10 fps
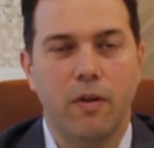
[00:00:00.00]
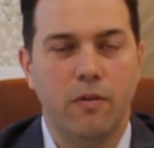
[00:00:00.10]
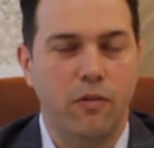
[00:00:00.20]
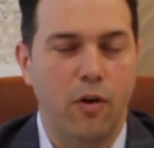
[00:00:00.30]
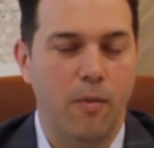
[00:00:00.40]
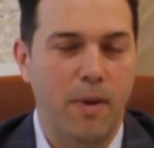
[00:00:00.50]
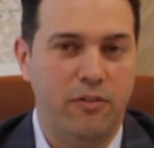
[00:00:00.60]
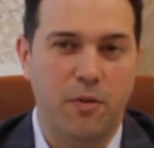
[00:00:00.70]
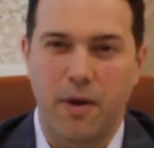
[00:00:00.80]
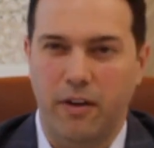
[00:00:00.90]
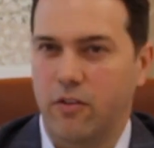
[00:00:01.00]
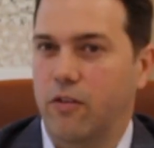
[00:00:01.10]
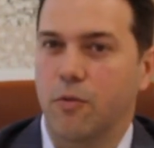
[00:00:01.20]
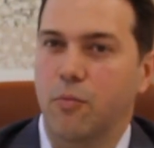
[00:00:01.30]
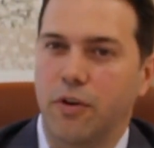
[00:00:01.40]
So a mastopexy
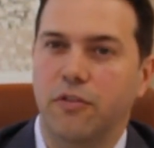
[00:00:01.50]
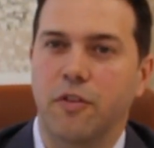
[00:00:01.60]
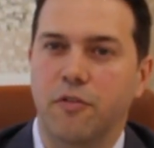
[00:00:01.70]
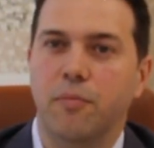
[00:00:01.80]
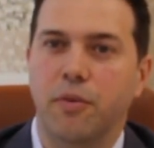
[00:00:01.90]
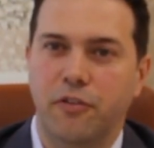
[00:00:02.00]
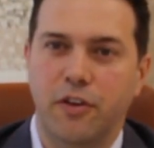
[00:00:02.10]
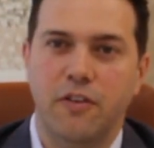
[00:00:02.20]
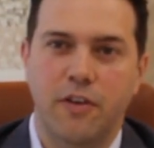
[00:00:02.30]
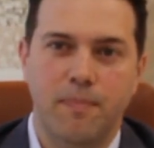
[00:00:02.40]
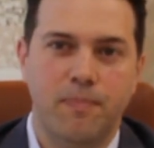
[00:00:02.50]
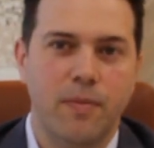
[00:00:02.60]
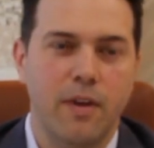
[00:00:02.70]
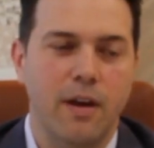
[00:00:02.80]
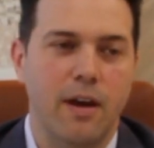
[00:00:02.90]
is a breast lift procedure.
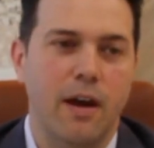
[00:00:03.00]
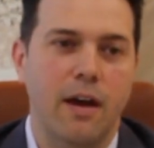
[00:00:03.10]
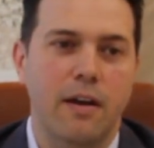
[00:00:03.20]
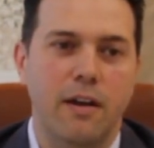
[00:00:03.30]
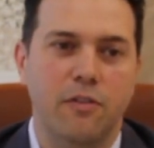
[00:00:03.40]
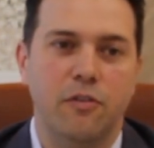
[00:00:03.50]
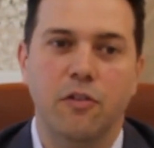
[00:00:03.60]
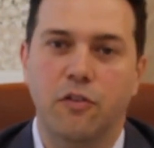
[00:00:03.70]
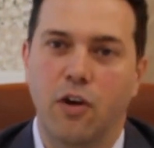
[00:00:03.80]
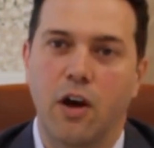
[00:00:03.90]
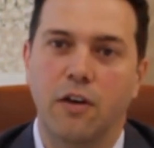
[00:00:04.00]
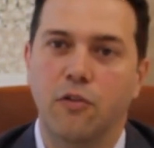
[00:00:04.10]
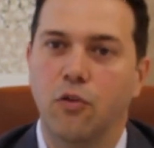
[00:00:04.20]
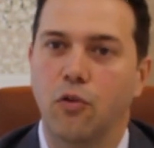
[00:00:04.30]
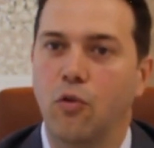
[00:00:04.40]
It's designed
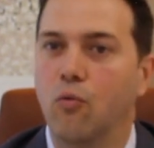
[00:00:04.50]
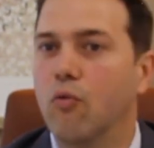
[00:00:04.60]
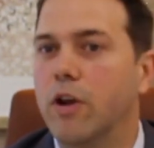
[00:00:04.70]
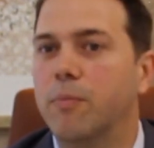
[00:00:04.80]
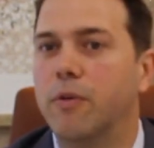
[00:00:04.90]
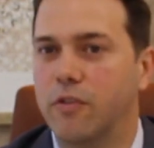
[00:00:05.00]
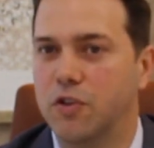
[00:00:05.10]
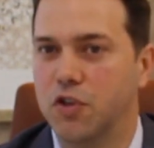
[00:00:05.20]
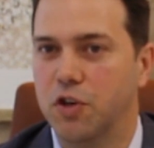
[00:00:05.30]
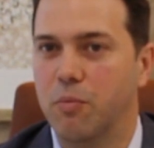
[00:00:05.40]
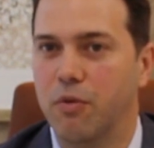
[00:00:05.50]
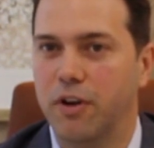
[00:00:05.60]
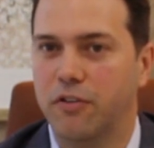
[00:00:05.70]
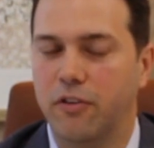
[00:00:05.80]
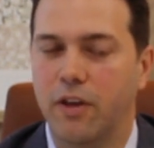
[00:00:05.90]
to reposition a
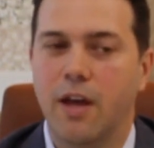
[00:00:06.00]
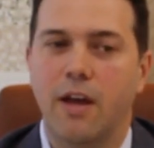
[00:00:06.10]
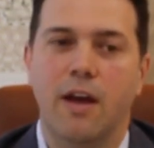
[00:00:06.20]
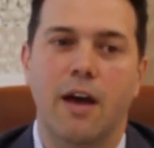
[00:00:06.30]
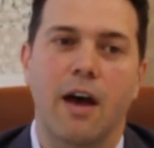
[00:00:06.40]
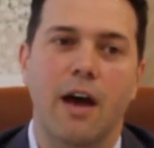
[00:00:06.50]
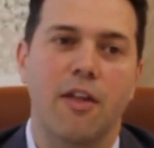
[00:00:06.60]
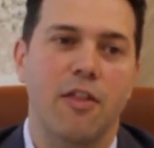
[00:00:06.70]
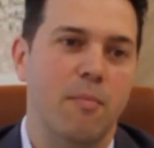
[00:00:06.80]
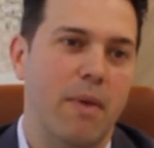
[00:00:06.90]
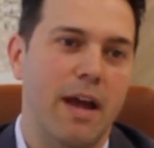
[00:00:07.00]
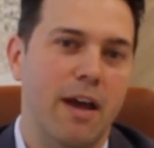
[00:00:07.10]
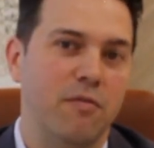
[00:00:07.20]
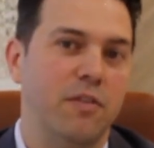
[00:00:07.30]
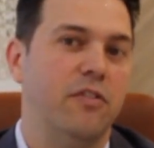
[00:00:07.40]
breast that may
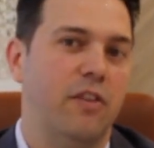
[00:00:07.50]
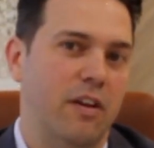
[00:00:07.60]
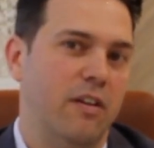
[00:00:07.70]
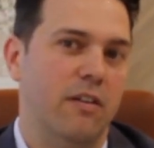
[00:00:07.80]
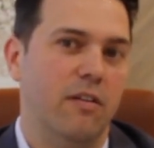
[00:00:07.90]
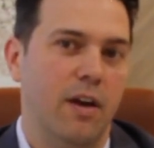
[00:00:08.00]
have descended